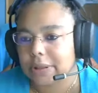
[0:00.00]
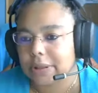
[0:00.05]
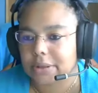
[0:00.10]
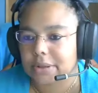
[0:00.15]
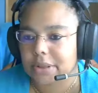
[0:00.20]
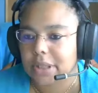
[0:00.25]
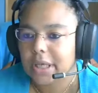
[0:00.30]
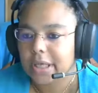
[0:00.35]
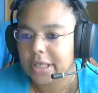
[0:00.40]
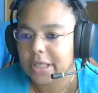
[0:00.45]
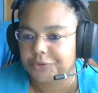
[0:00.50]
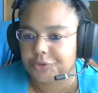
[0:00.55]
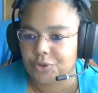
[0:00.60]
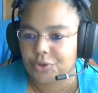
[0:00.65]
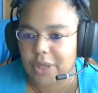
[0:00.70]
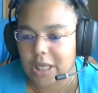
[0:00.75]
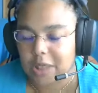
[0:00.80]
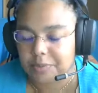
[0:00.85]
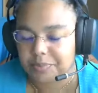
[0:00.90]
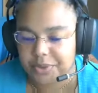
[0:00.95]
And if
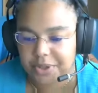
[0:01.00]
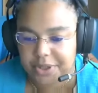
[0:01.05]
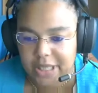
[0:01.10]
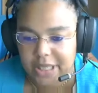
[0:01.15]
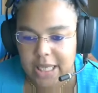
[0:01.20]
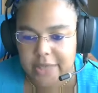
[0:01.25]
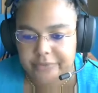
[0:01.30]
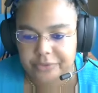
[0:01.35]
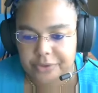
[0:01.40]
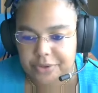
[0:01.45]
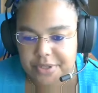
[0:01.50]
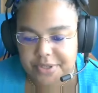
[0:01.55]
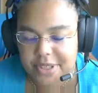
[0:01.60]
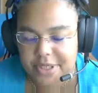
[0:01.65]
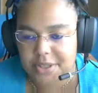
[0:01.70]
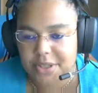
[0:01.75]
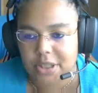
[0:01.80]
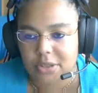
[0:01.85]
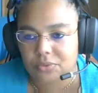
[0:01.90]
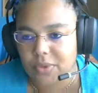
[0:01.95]
you behave in a
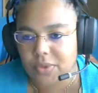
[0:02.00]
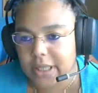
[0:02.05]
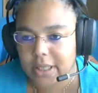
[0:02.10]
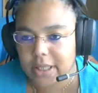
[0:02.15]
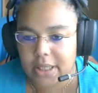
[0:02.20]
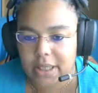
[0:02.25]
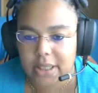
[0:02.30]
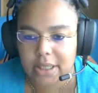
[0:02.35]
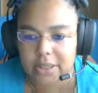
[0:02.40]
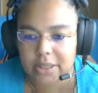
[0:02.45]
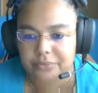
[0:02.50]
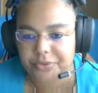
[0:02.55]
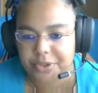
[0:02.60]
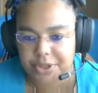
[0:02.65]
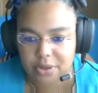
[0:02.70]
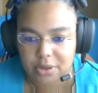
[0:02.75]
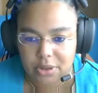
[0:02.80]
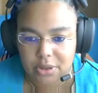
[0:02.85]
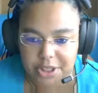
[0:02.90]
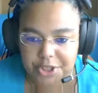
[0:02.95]
certain way with
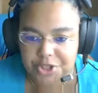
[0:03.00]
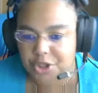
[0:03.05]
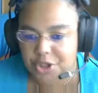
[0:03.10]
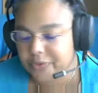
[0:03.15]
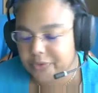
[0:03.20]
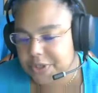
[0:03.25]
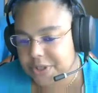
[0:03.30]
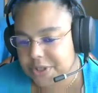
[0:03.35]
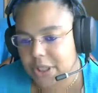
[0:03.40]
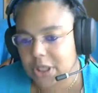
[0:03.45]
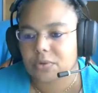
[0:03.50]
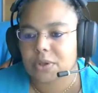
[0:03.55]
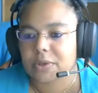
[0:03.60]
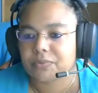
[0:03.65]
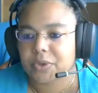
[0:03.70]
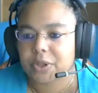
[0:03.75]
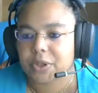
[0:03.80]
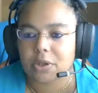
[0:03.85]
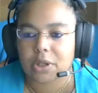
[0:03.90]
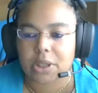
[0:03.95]
each of us
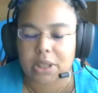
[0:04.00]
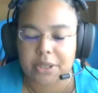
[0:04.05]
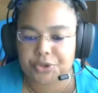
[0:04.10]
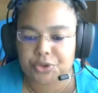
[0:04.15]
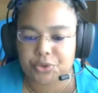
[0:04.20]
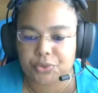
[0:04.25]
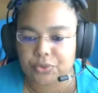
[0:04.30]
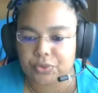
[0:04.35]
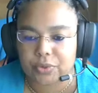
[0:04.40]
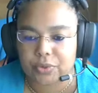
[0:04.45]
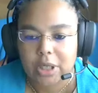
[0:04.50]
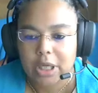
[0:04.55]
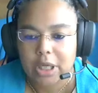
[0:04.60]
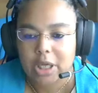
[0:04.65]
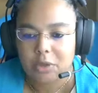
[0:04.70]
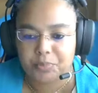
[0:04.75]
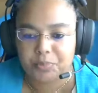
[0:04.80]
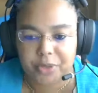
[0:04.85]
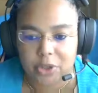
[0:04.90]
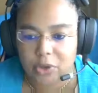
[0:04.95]
equal, we are going to
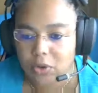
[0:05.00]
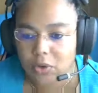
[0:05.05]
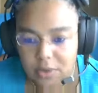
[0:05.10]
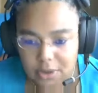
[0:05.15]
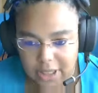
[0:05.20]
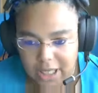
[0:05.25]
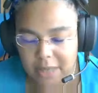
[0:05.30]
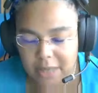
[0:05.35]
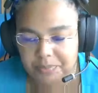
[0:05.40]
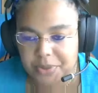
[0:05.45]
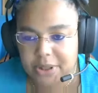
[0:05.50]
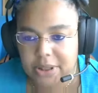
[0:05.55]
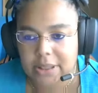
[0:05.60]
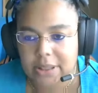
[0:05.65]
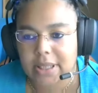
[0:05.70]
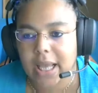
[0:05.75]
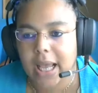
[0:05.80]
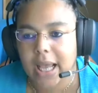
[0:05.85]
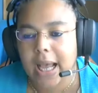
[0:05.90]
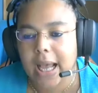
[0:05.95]
be all happy.
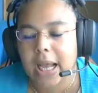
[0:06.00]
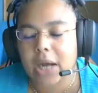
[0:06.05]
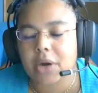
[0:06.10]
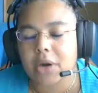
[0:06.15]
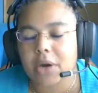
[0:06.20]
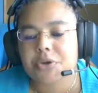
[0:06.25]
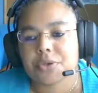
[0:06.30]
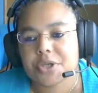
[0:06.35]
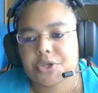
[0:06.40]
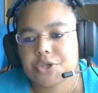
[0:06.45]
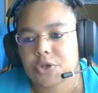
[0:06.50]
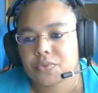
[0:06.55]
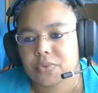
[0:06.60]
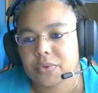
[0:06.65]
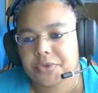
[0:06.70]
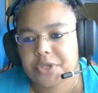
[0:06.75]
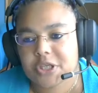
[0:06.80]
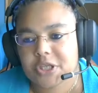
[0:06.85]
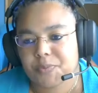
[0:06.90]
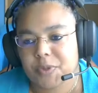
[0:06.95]
And I also disagree
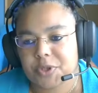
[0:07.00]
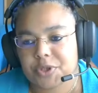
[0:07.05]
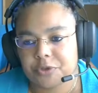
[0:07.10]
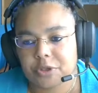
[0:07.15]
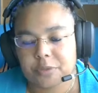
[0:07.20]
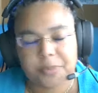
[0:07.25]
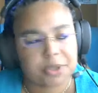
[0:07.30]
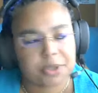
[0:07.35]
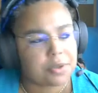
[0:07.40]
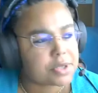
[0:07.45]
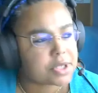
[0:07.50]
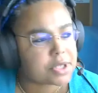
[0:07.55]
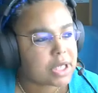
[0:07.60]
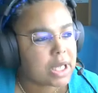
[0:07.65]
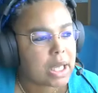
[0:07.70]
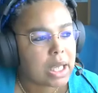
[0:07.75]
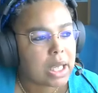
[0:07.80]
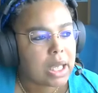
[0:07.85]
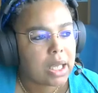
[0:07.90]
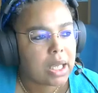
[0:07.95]
with this point of view, because
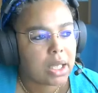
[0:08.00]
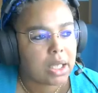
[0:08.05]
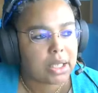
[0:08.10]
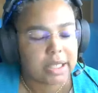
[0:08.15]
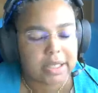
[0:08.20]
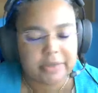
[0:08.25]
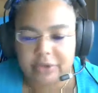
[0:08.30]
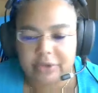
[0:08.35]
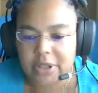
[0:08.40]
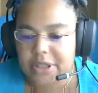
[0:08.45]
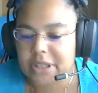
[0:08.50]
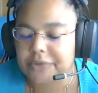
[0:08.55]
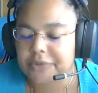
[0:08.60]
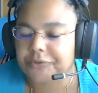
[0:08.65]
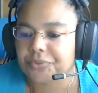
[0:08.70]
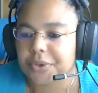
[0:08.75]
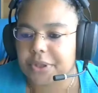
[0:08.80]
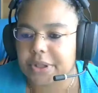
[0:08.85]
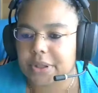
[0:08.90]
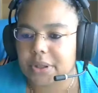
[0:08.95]
even
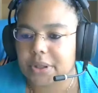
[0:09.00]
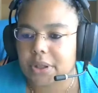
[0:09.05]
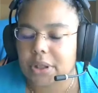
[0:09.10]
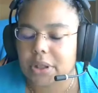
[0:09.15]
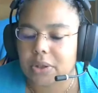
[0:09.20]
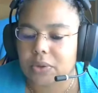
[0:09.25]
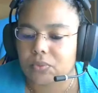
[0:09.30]
if we